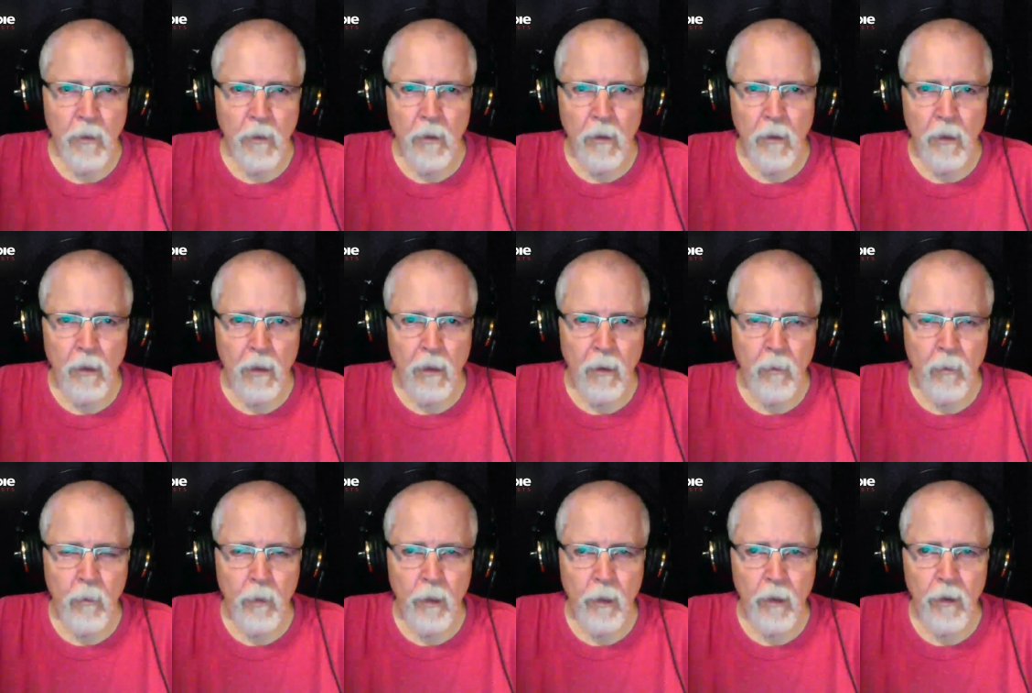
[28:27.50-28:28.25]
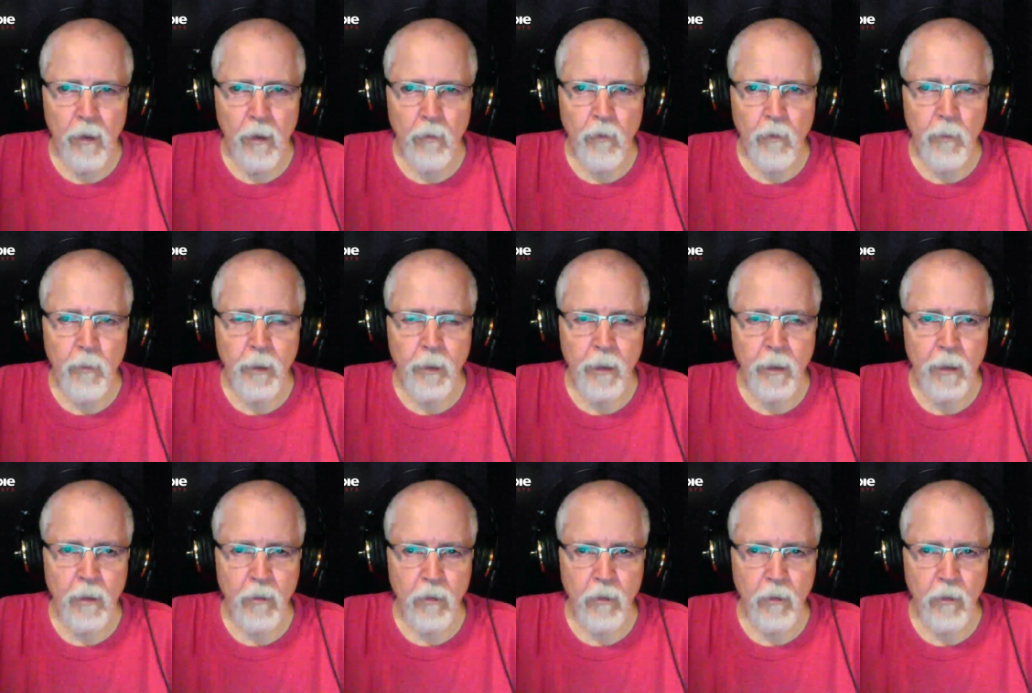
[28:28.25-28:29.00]
uh, where everybody
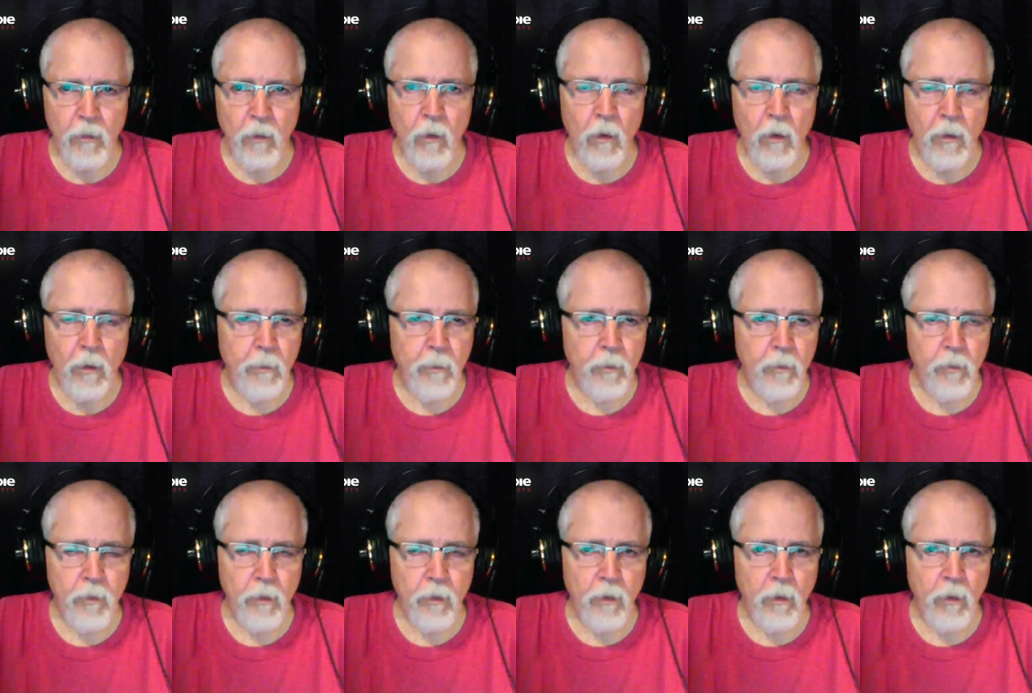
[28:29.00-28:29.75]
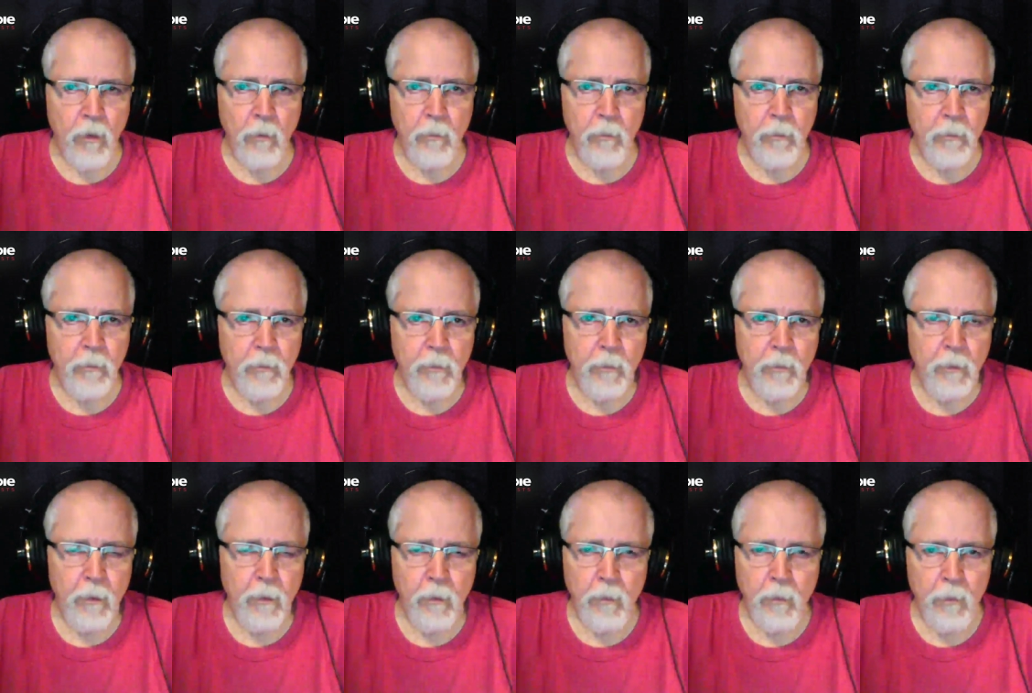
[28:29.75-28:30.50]
gets along because they all
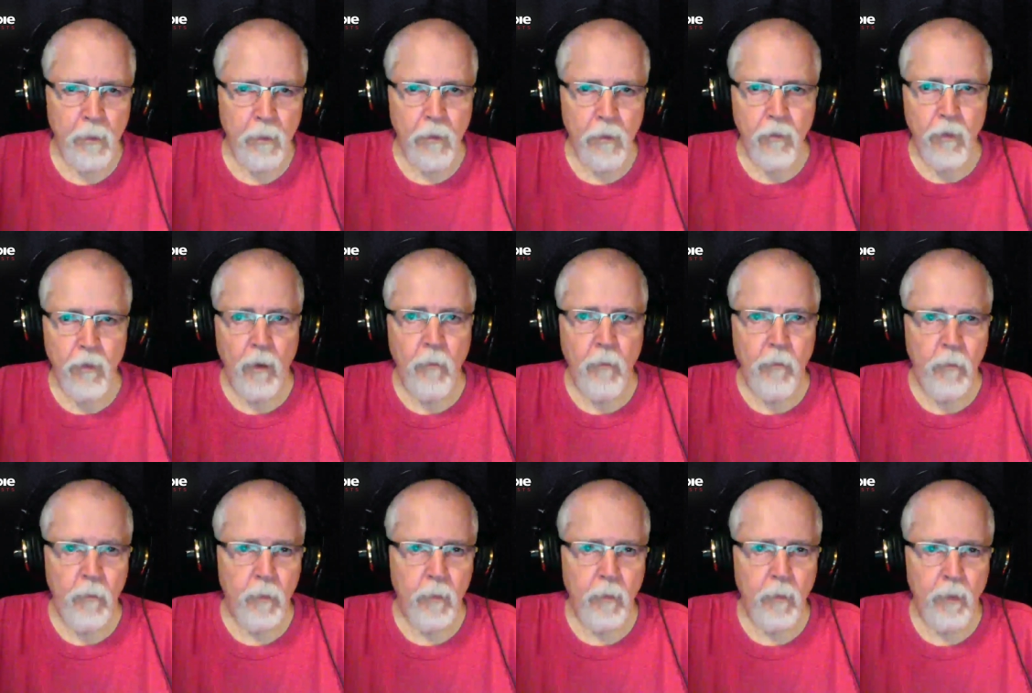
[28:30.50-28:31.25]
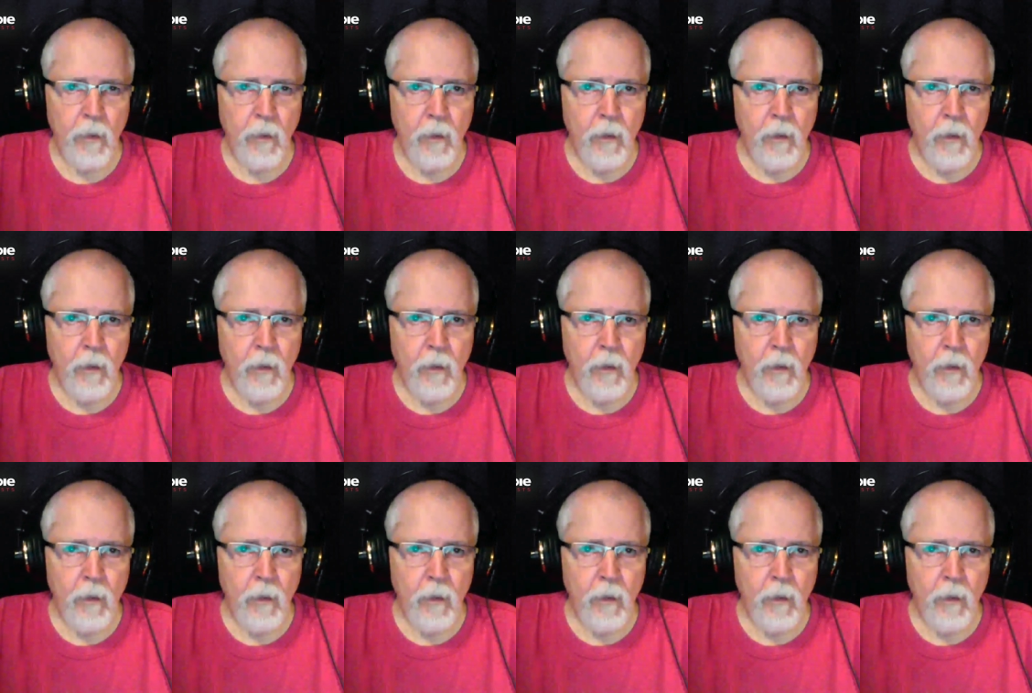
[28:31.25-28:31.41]
you know it's helpful.